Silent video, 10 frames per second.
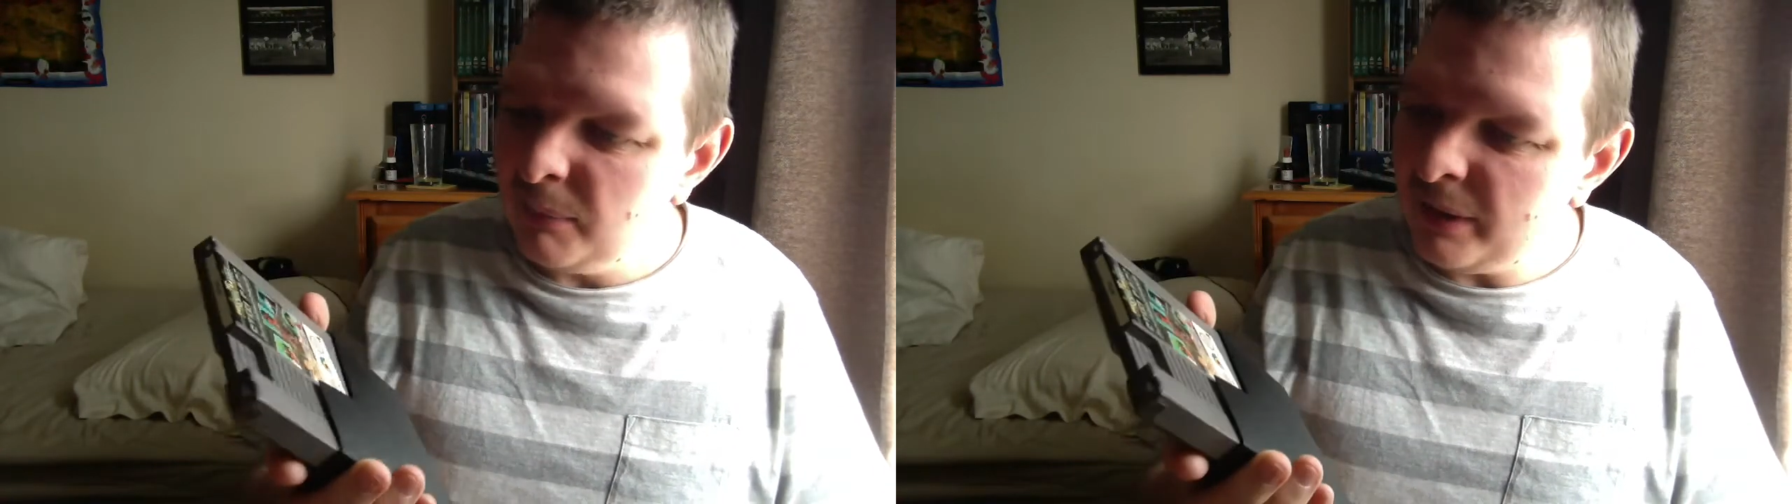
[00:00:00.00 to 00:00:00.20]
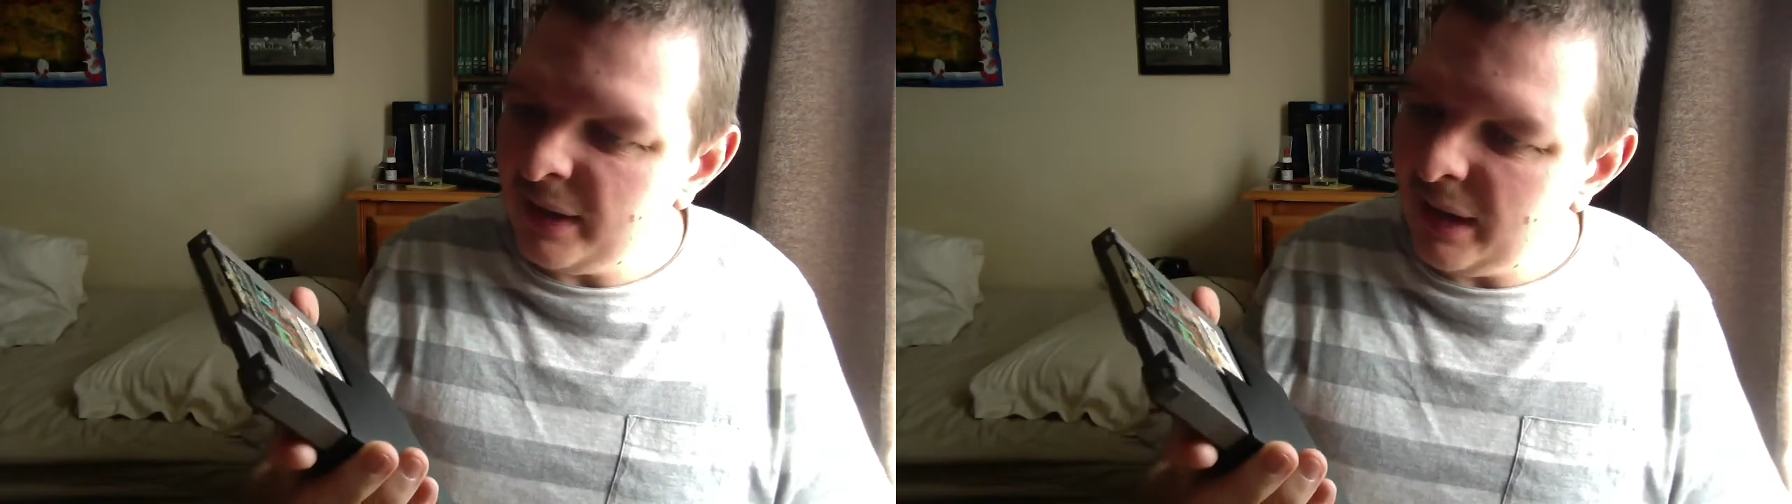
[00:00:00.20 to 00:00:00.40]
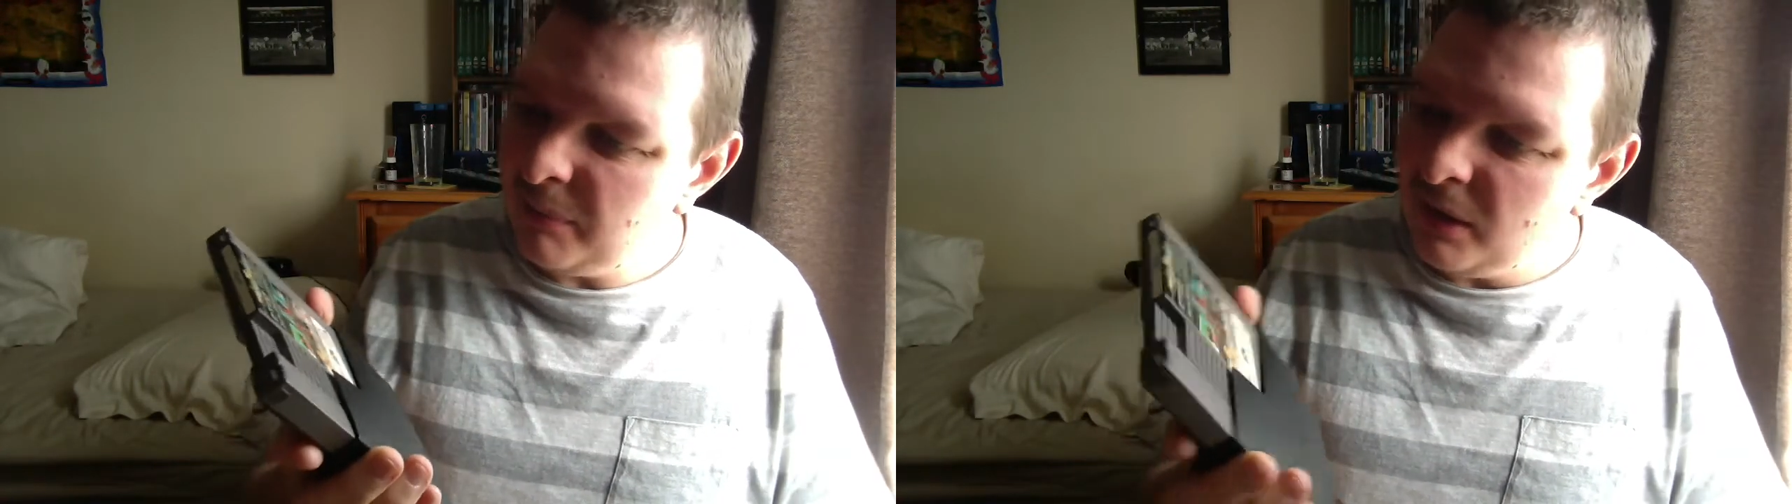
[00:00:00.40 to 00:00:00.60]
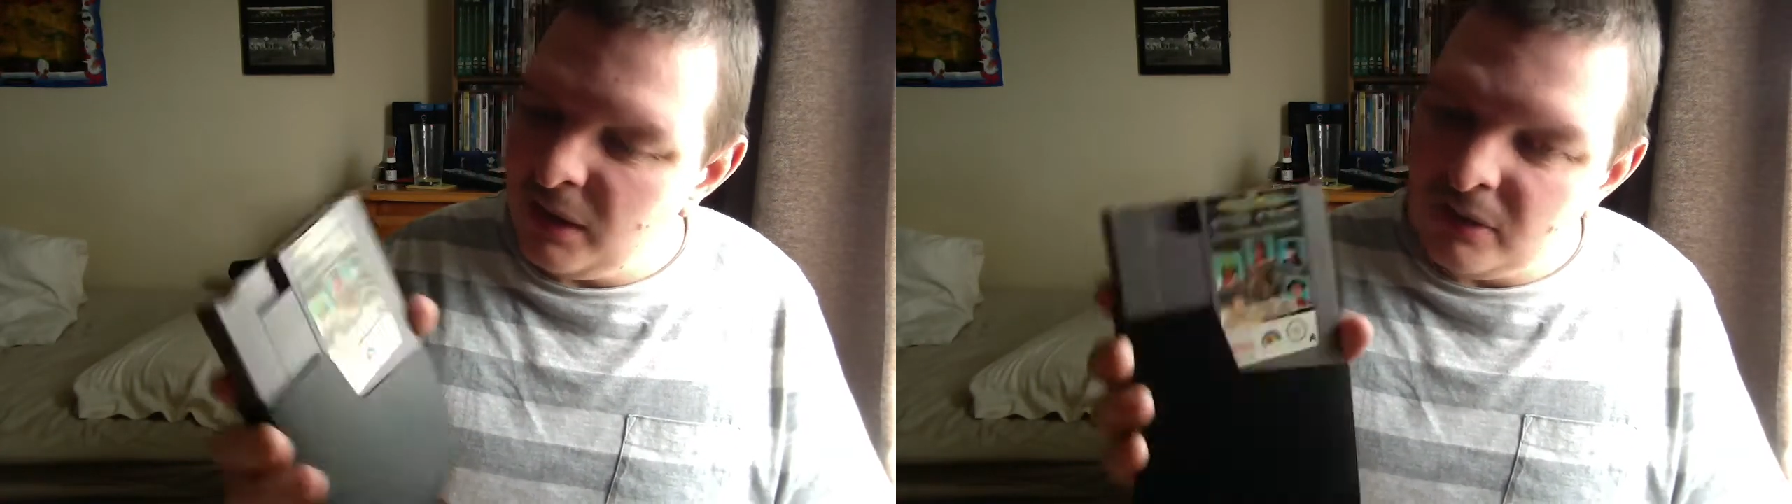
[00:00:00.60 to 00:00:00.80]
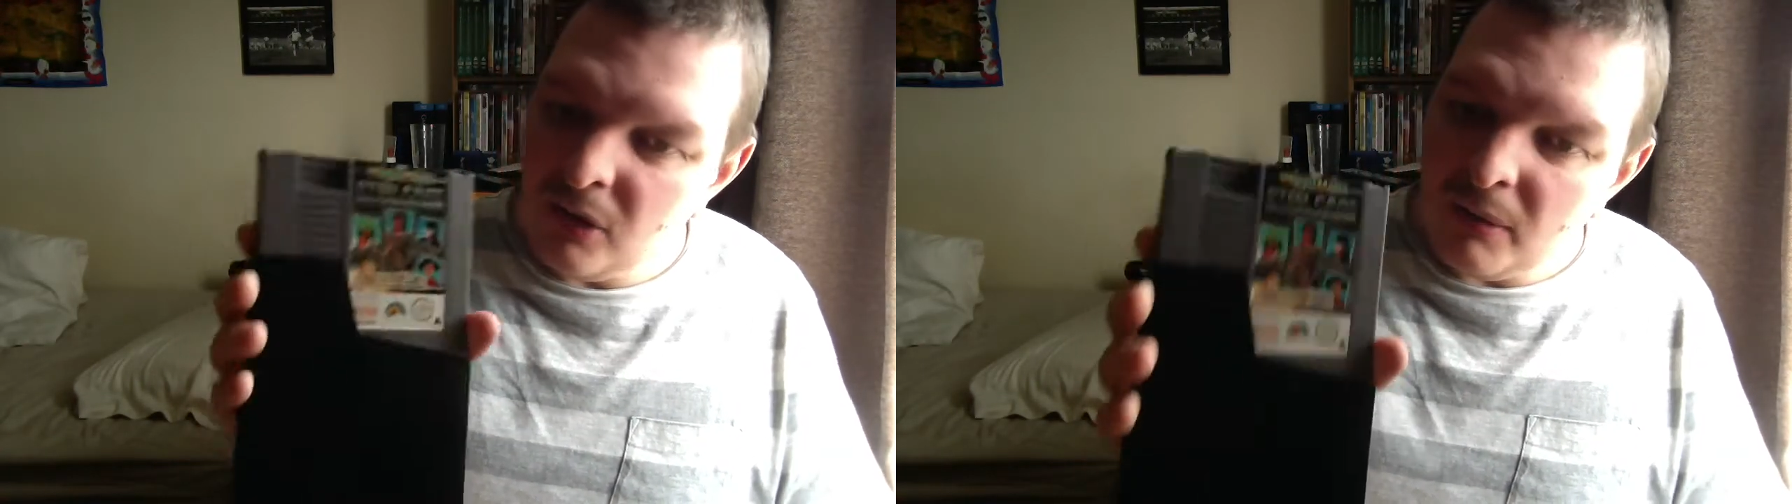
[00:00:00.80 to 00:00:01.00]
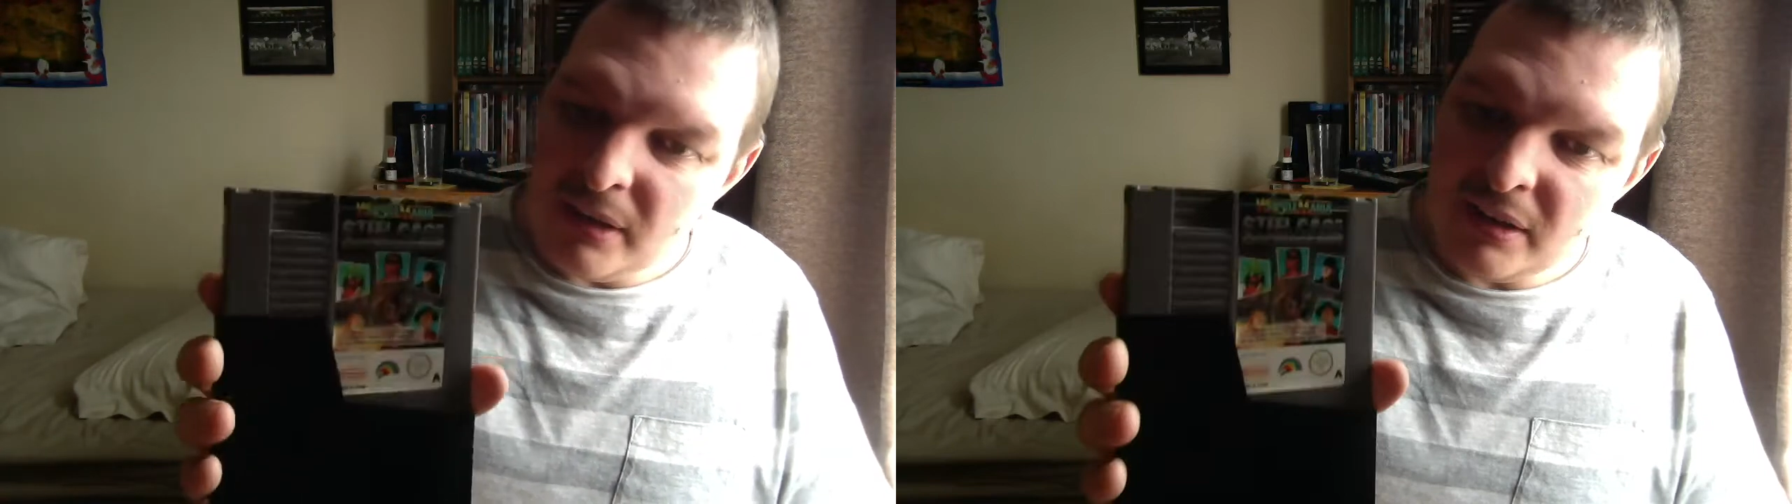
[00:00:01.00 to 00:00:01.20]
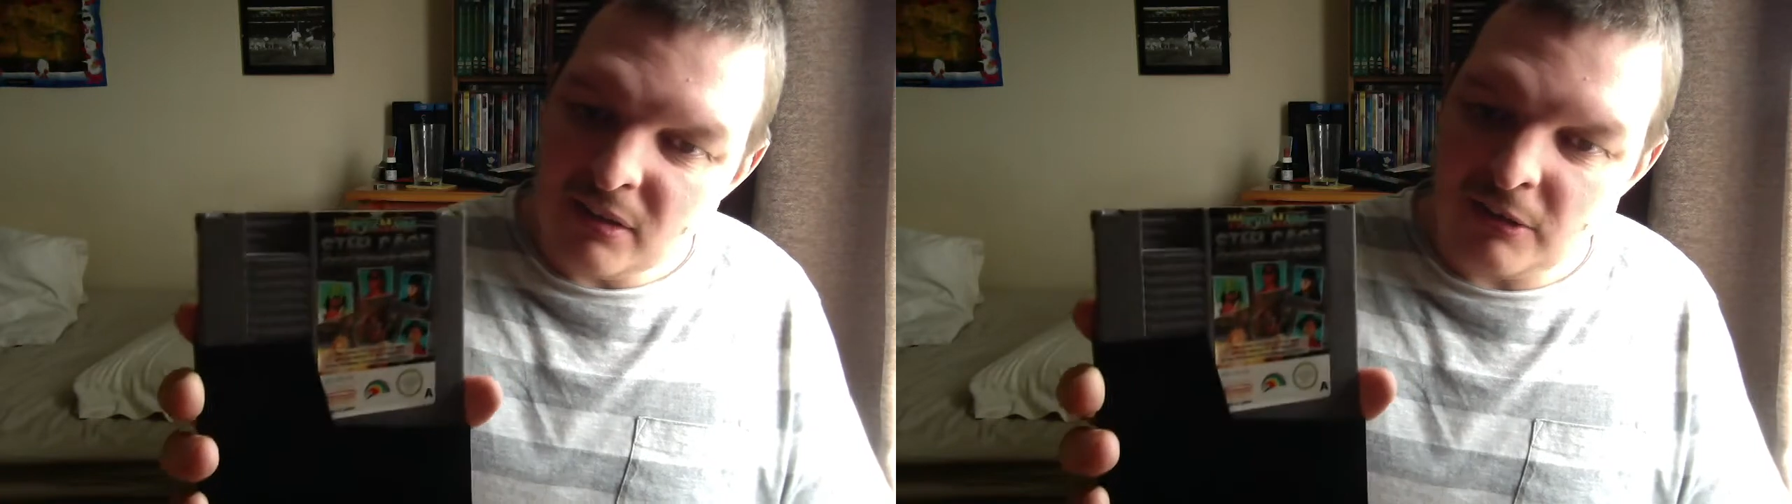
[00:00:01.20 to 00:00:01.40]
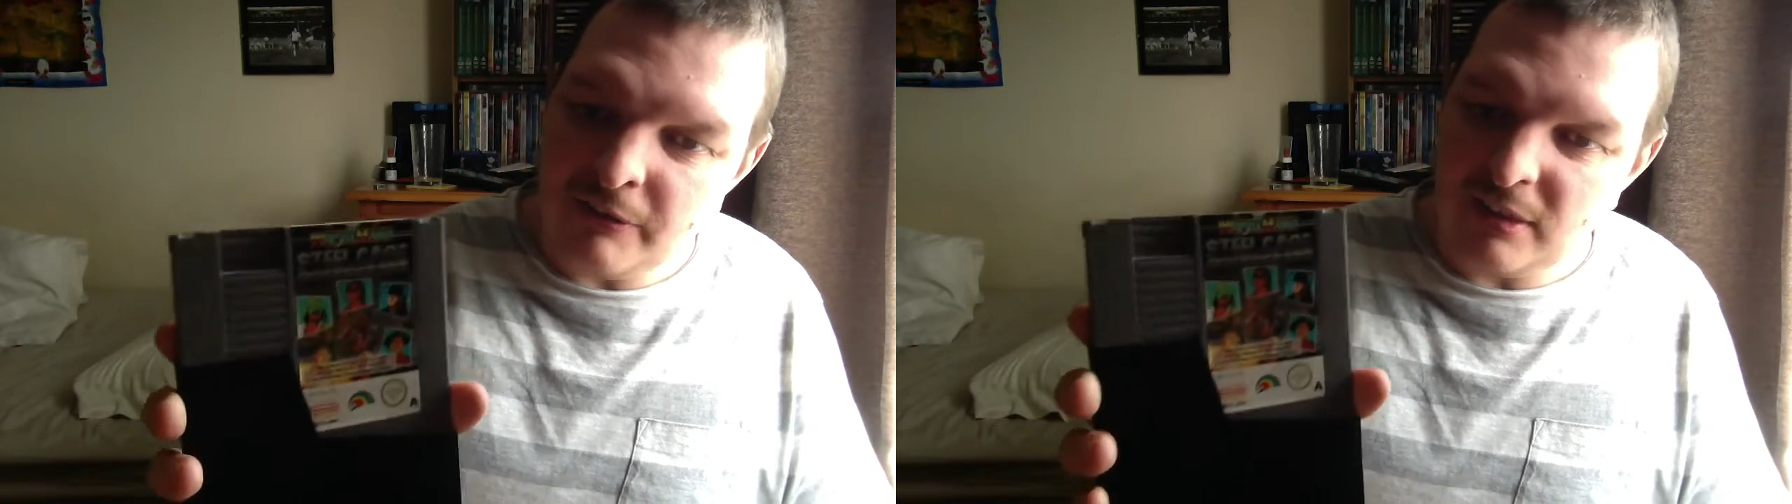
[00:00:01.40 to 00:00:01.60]
But yeah, not
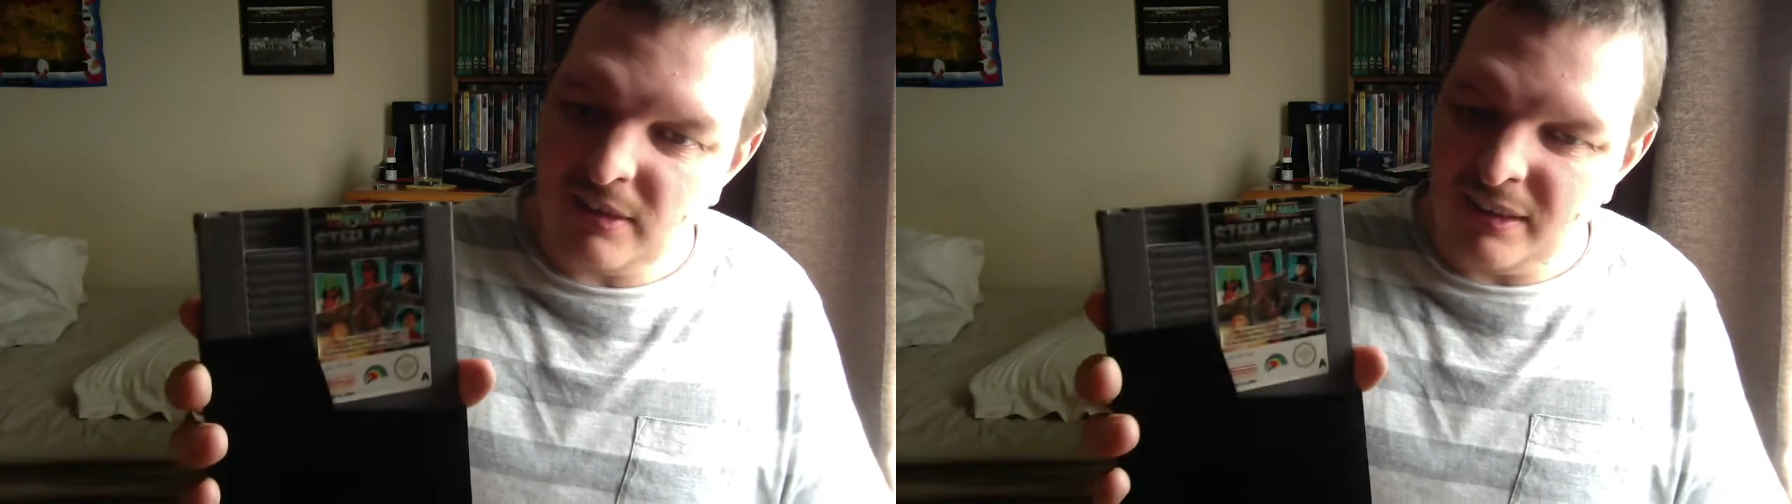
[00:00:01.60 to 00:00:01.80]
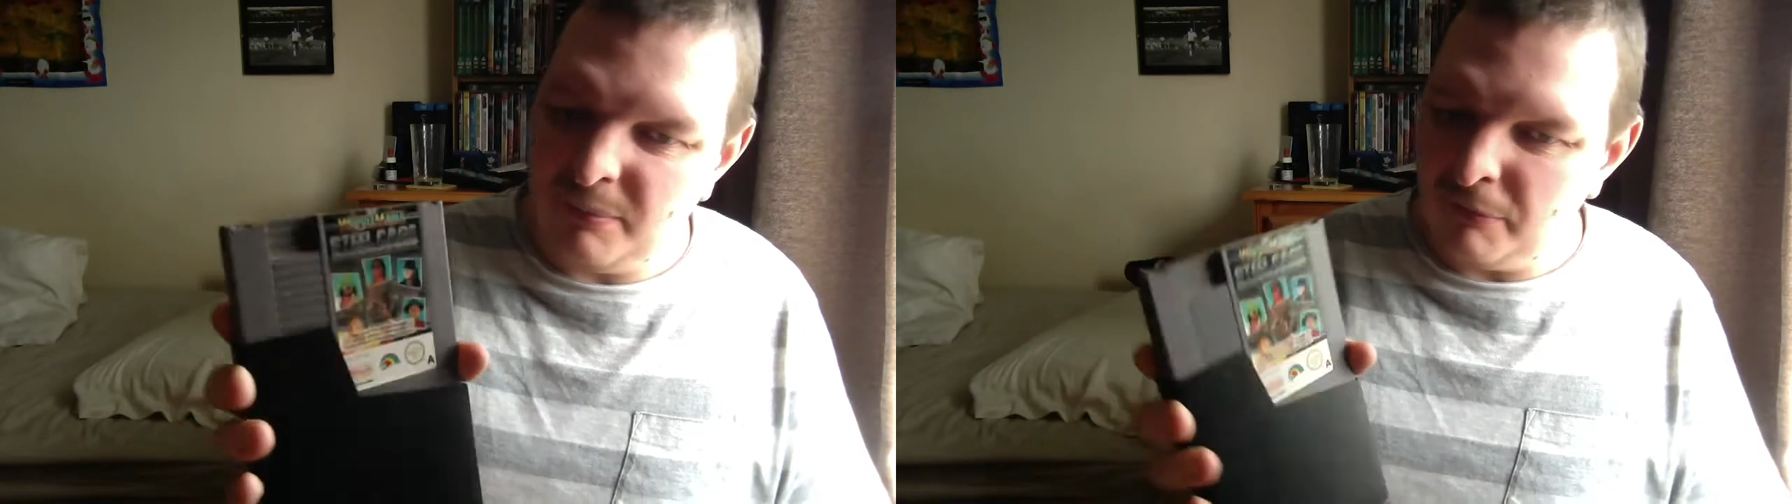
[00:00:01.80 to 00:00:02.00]
into wrestling,